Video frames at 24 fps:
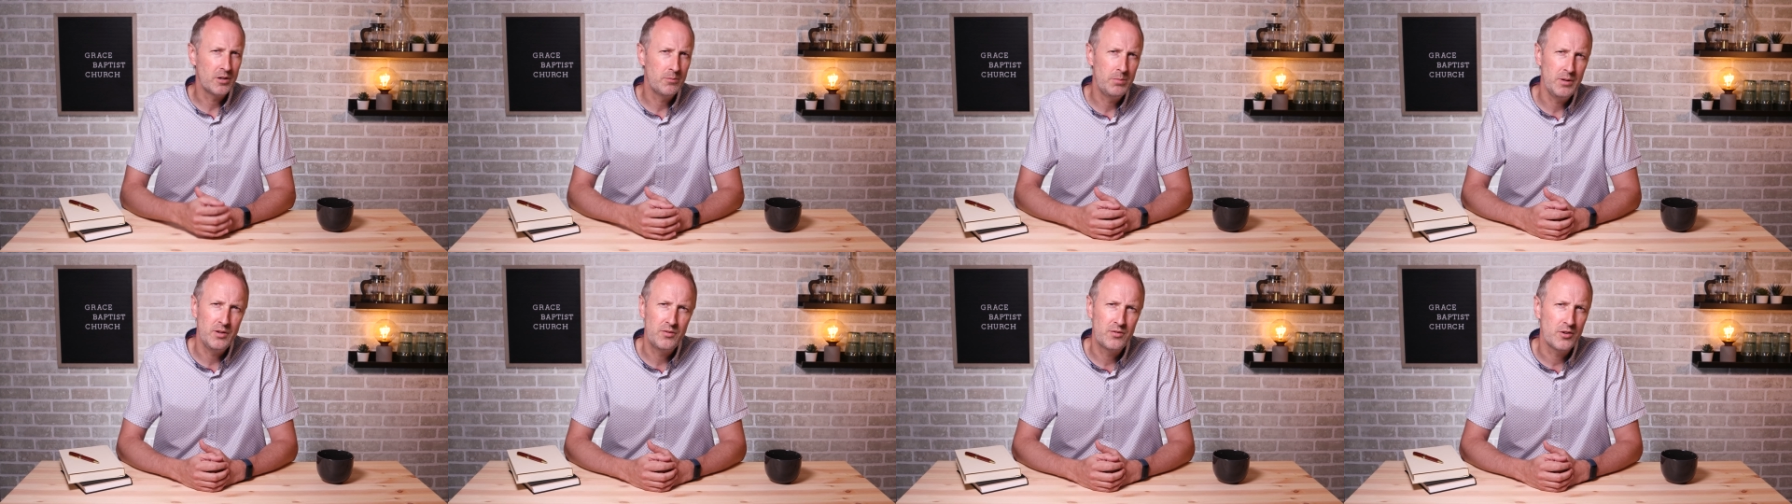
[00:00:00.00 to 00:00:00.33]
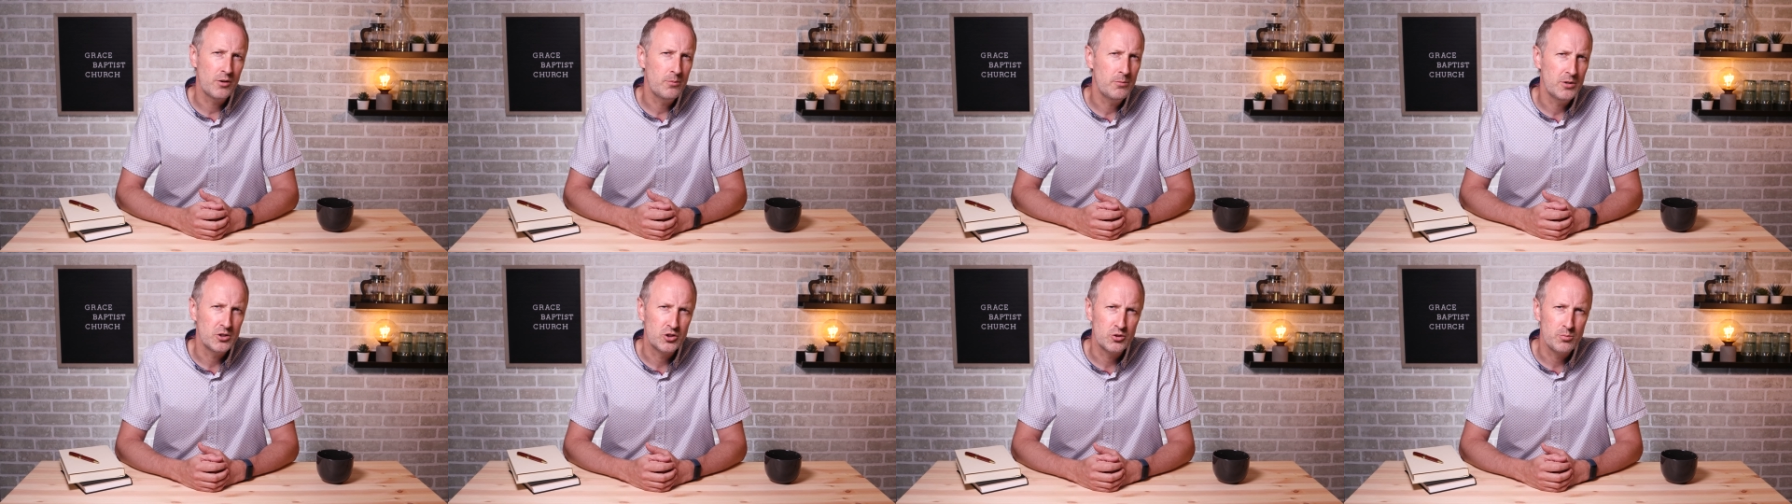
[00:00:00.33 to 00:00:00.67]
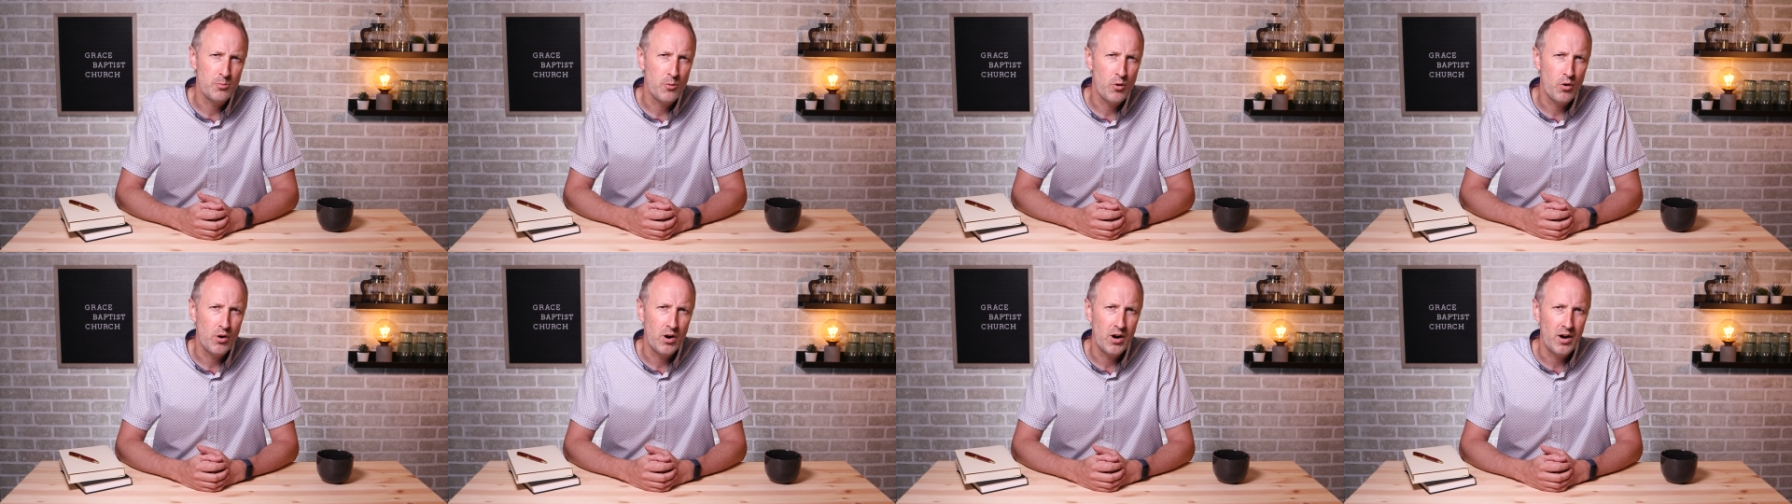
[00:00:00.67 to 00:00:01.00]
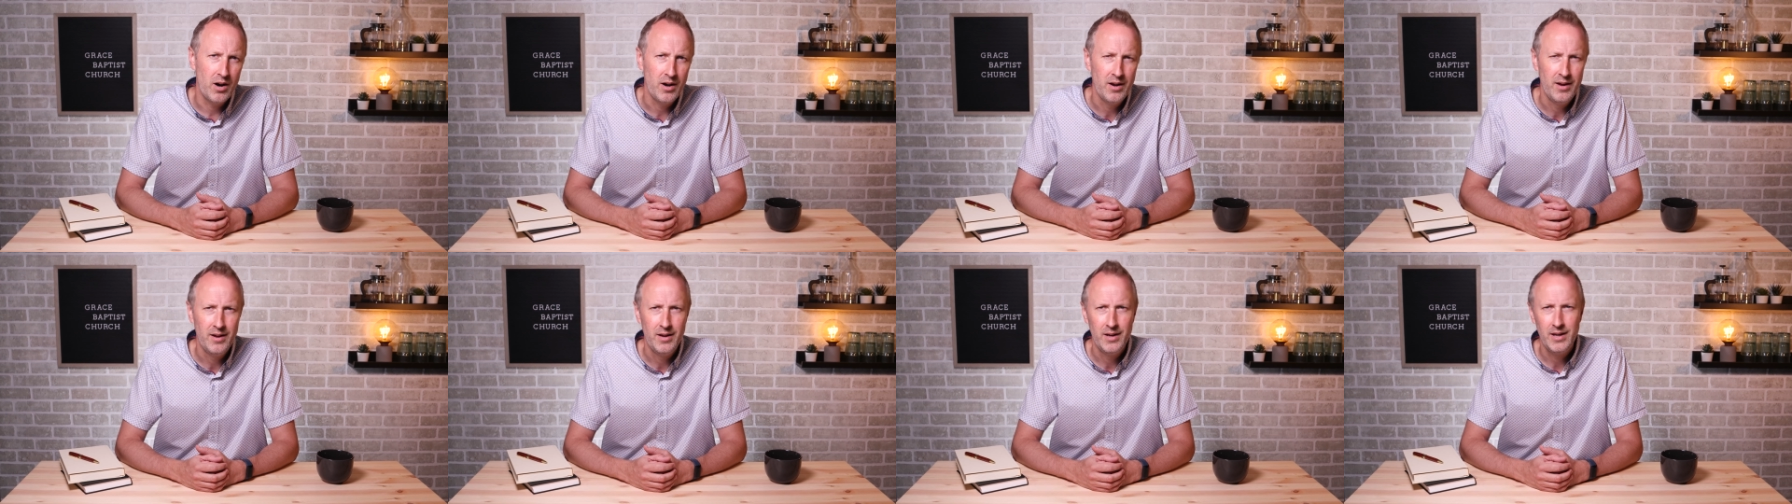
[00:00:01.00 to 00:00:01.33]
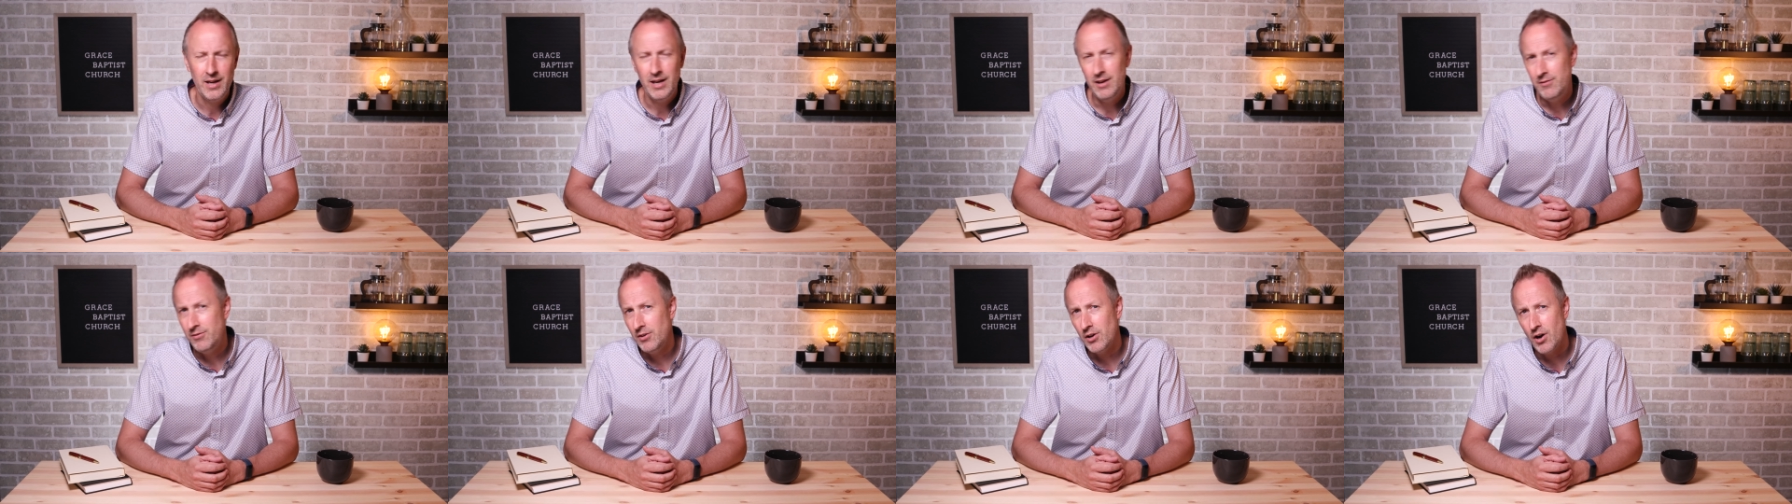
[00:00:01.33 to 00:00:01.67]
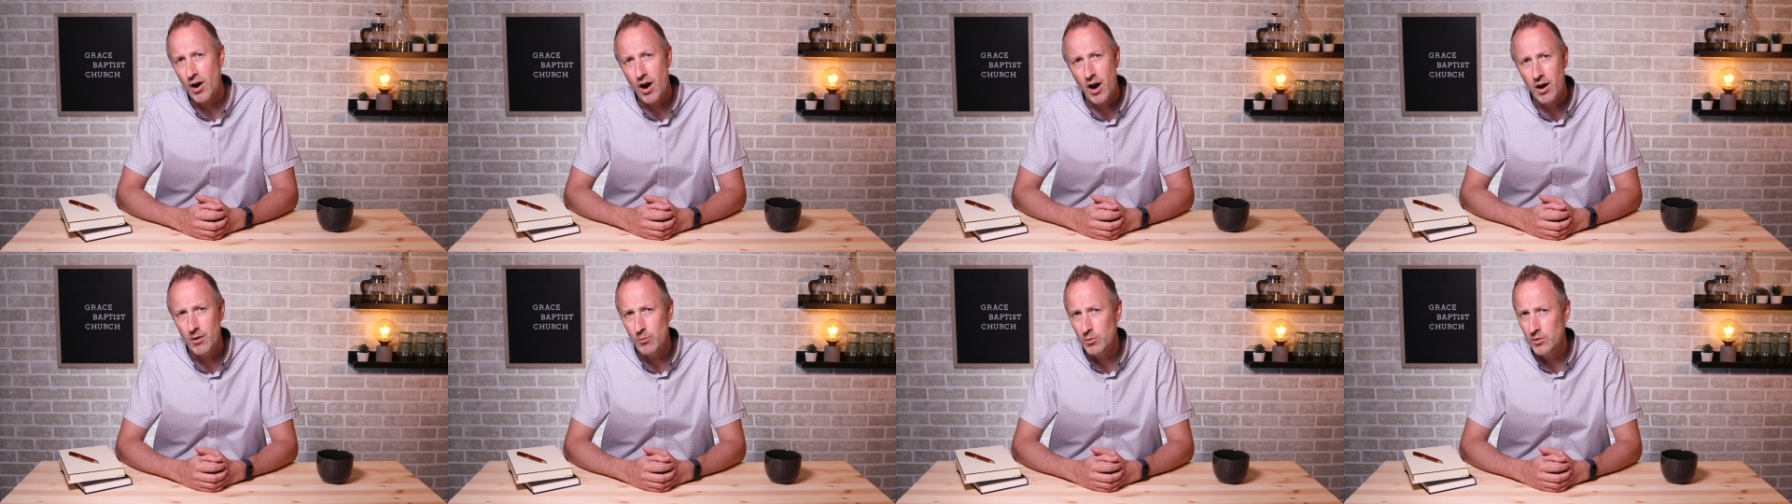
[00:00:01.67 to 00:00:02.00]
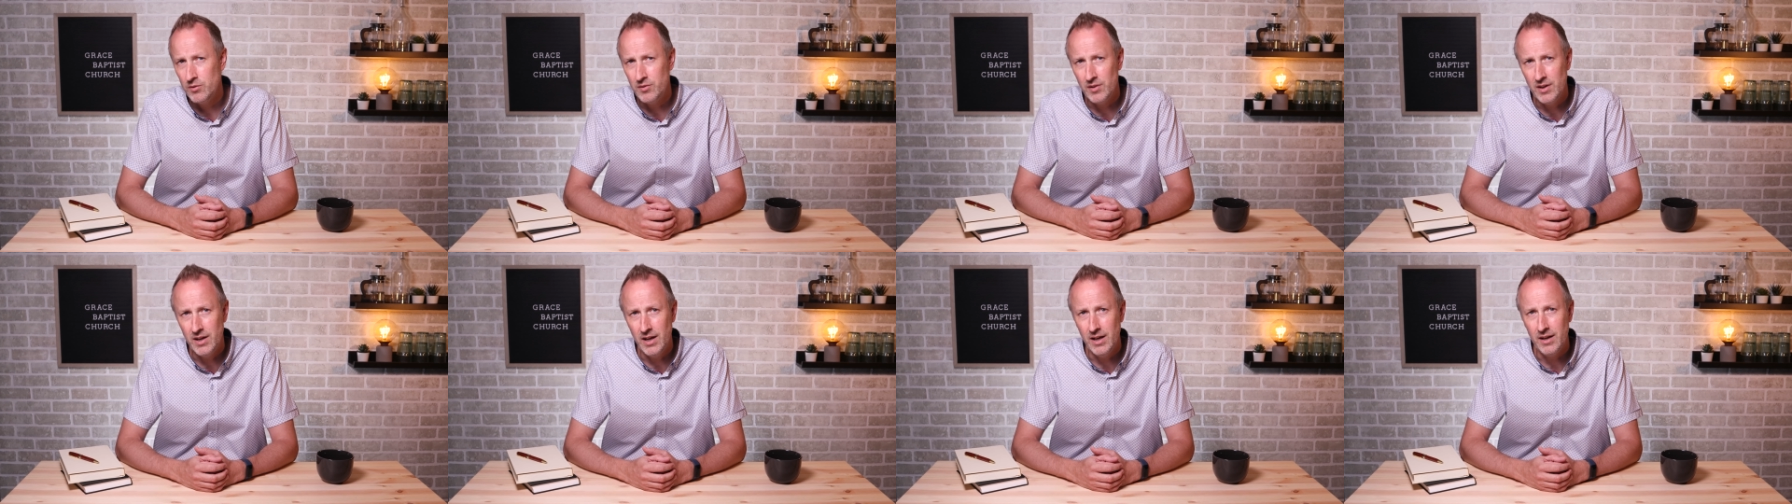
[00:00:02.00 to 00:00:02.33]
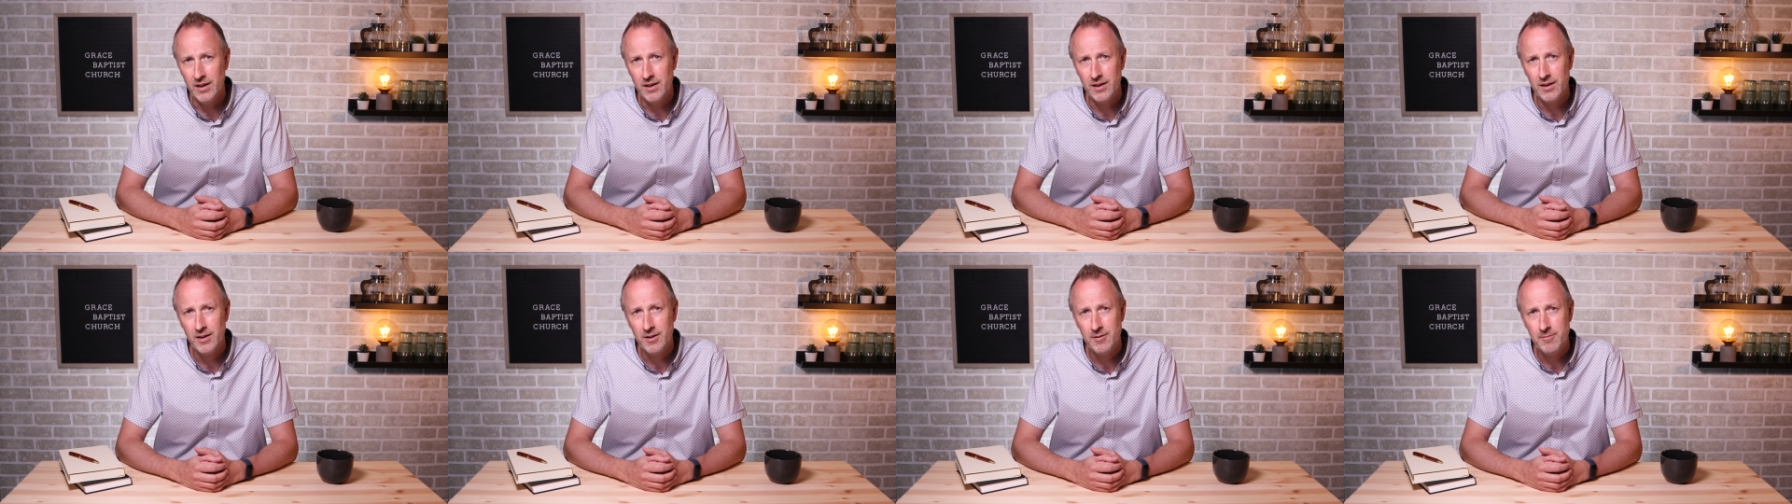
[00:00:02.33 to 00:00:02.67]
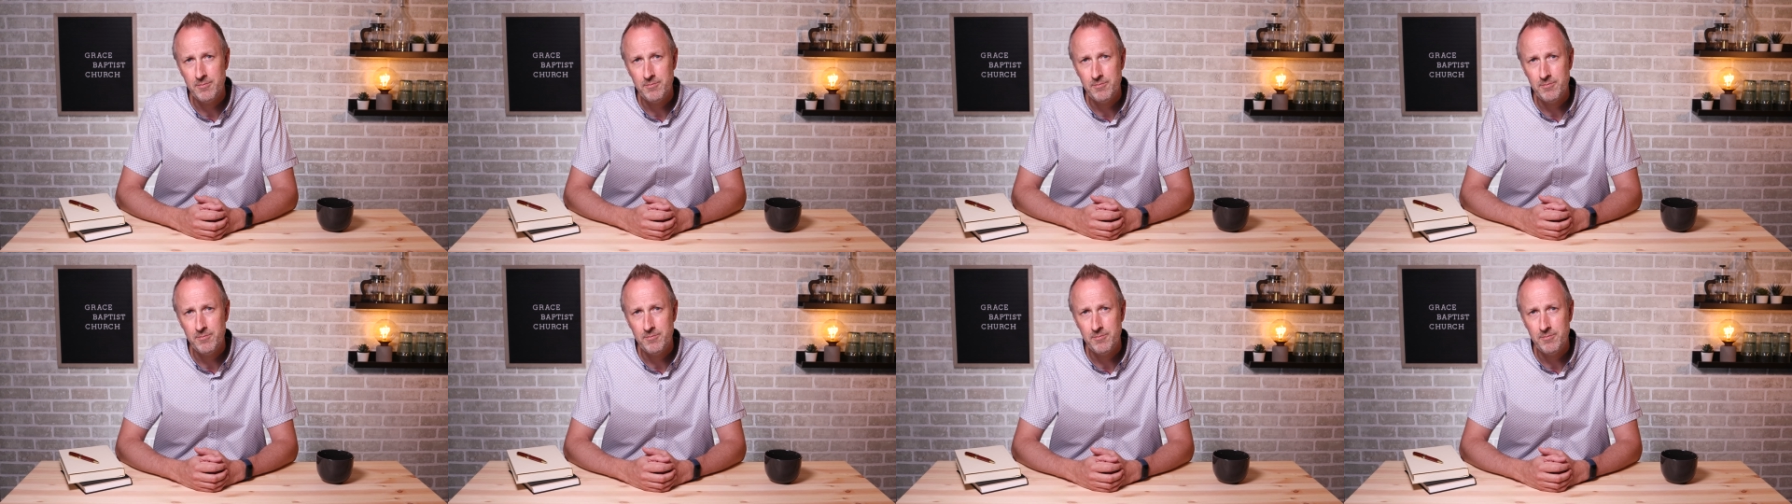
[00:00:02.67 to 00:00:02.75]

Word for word: could be so much more if your heart was in it.